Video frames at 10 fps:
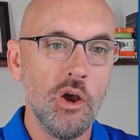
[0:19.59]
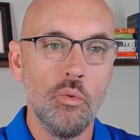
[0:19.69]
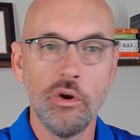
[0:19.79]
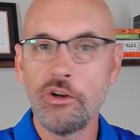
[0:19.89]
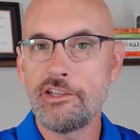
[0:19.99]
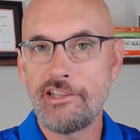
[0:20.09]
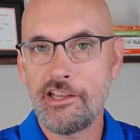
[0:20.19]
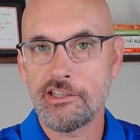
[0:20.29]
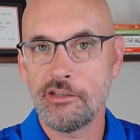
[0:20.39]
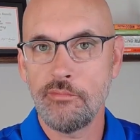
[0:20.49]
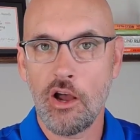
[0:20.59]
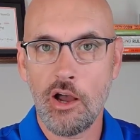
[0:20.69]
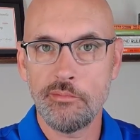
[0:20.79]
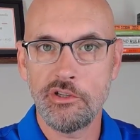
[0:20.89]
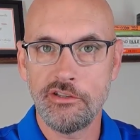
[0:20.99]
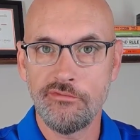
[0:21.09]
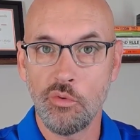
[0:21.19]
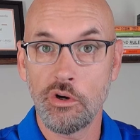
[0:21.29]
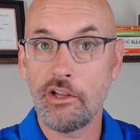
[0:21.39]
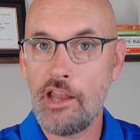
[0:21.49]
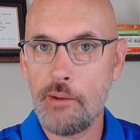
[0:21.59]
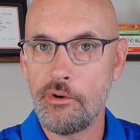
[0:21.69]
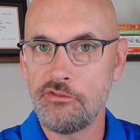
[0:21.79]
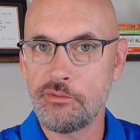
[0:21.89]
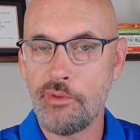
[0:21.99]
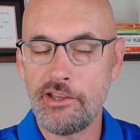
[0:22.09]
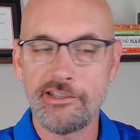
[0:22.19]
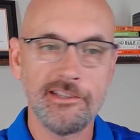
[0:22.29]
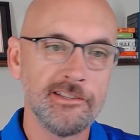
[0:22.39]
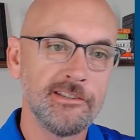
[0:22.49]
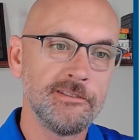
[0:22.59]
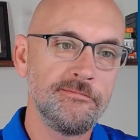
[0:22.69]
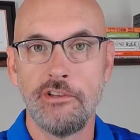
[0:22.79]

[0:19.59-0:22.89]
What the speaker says: We're going to set some options for collaborative spaces.